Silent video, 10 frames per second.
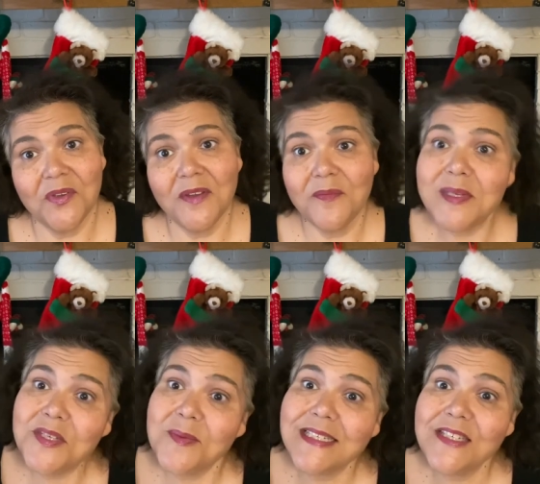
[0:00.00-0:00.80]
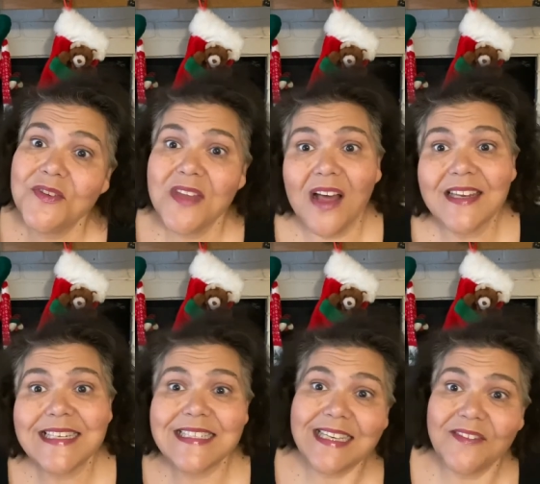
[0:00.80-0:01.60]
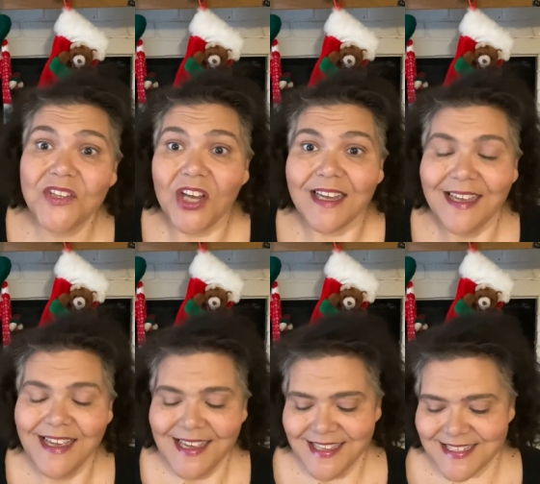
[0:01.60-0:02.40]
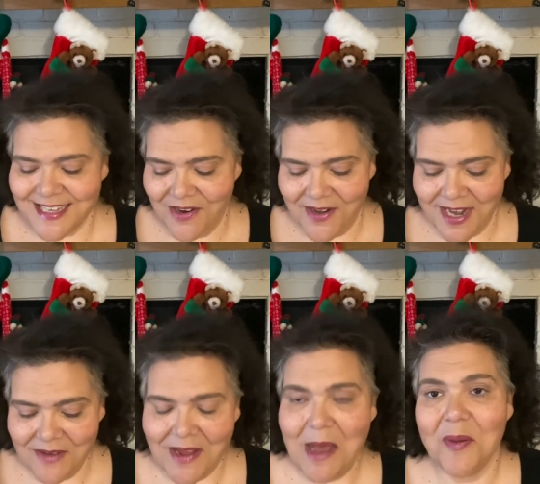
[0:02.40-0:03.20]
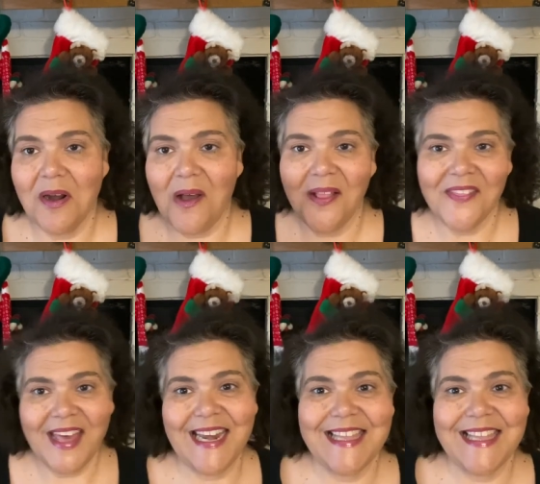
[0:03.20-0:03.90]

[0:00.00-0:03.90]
who have been too busy during the holidays to even look. So anyway, I'll put all of that